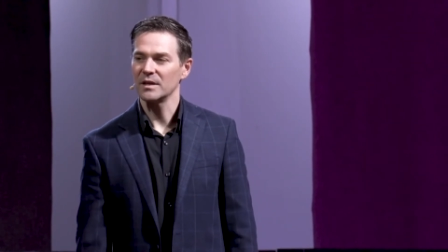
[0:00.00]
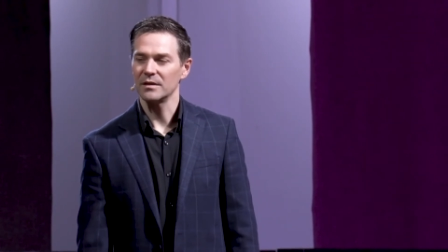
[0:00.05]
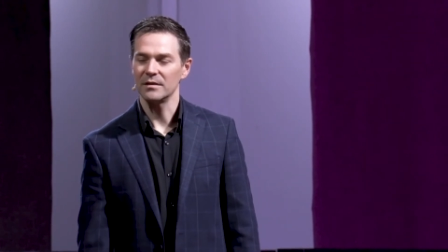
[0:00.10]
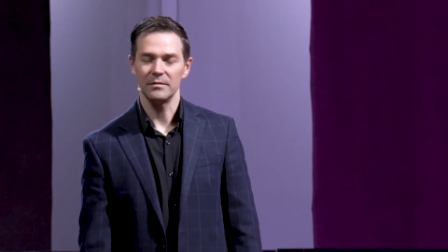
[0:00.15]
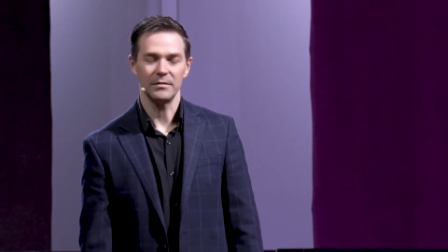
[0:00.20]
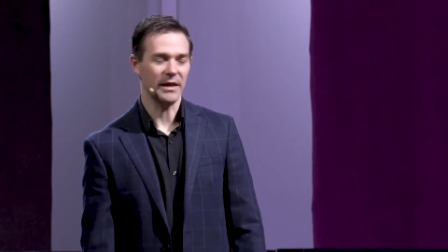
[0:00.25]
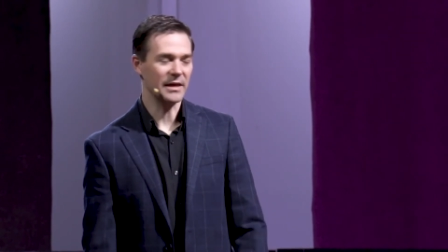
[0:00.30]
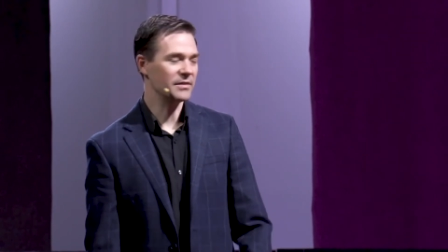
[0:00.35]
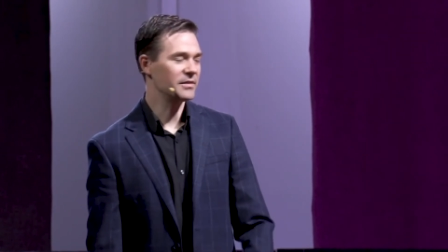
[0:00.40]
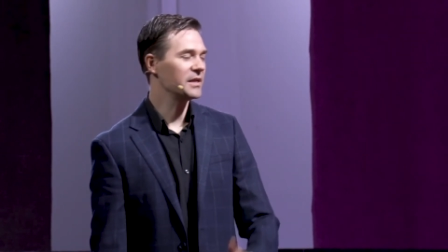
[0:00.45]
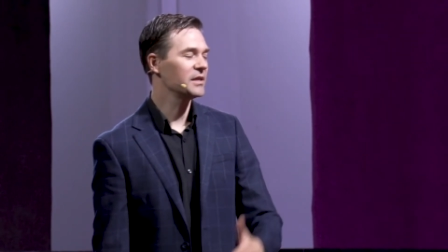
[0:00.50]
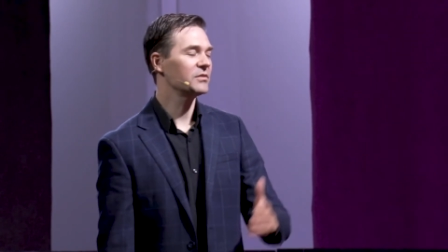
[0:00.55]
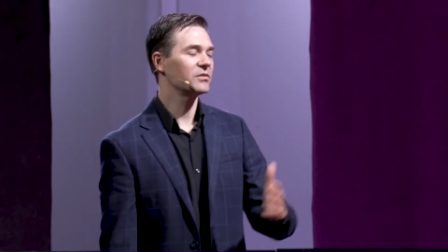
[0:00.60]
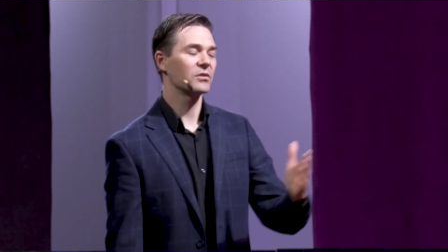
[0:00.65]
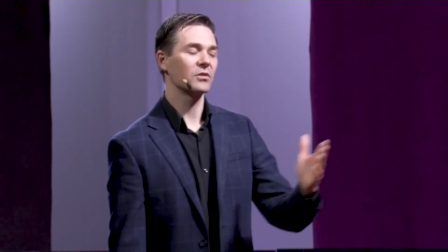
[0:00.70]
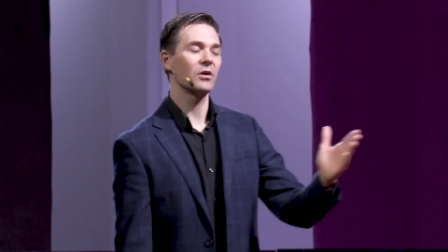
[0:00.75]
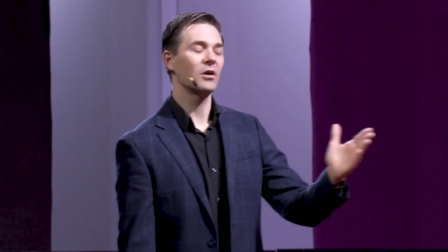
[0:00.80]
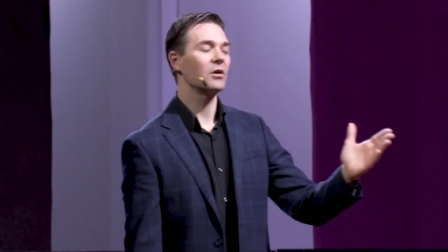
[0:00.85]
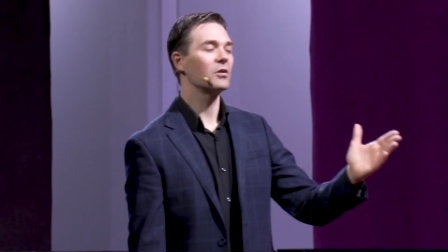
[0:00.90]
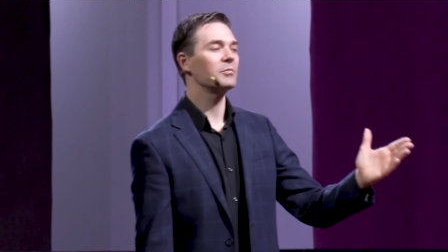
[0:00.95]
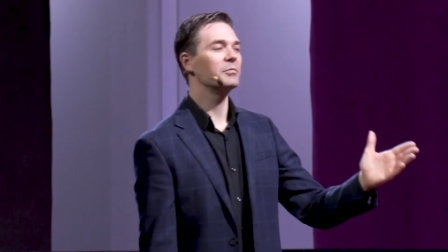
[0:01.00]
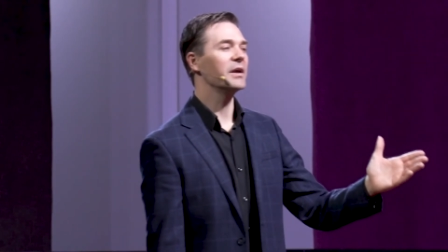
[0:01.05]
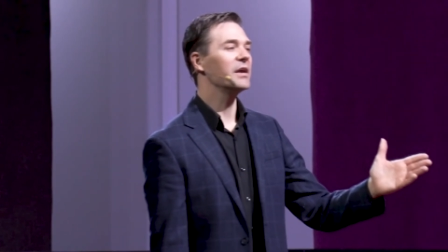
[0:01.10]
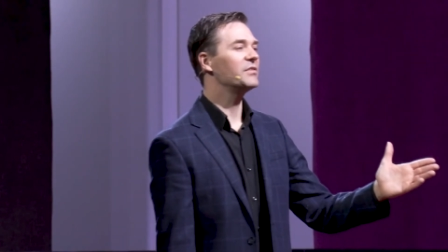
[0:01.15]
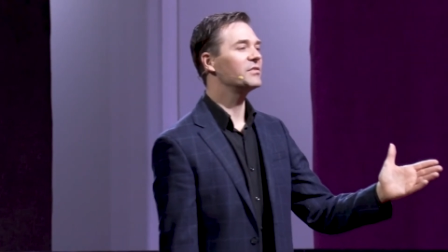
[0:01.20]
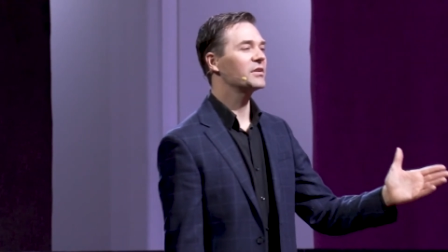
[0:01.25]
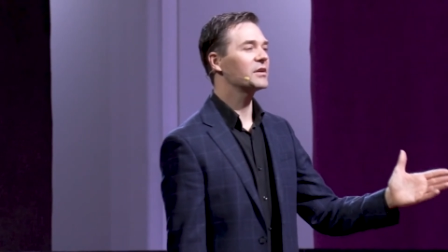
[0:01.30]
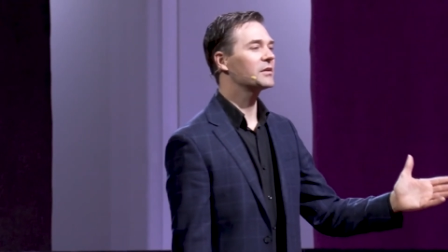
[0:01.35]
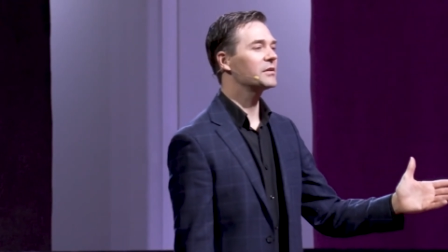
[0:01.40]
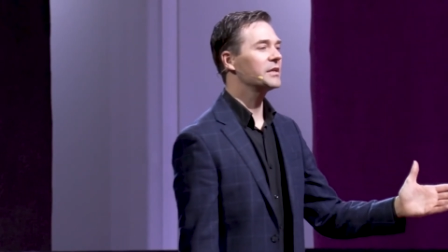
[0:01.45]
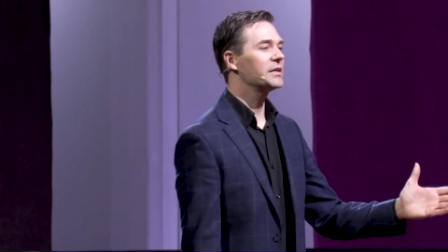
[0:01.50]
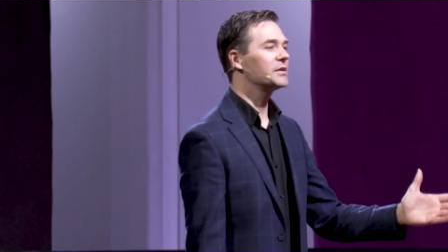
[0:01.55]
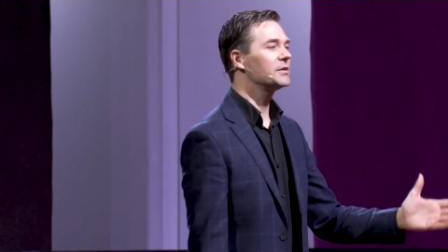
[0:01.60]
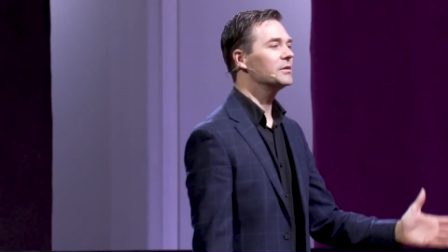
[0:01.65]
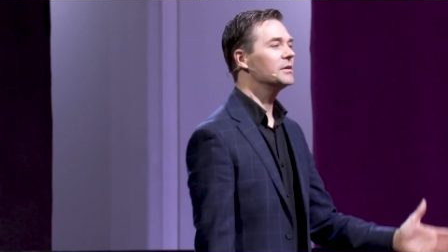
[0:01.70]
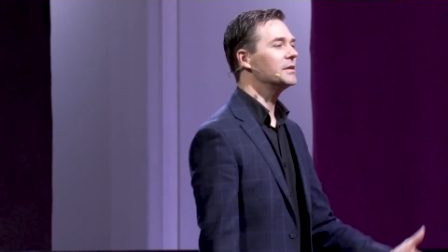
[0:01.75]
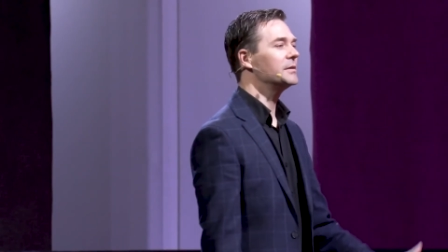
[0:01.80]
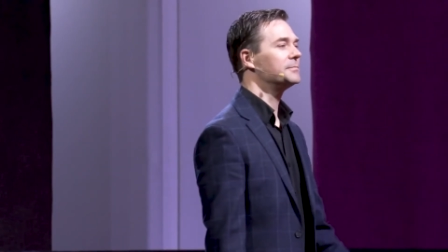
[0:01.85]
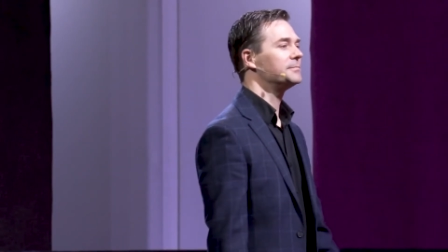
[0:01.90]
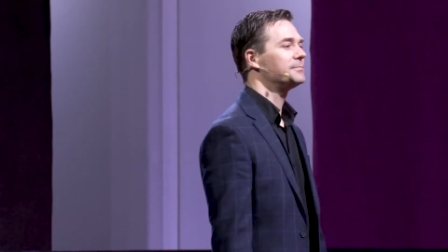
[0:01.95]
They think they're all basically
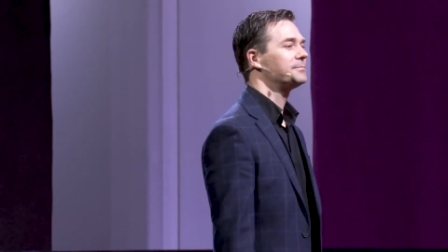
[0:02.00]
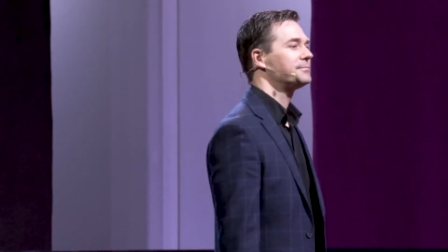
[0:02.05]
good.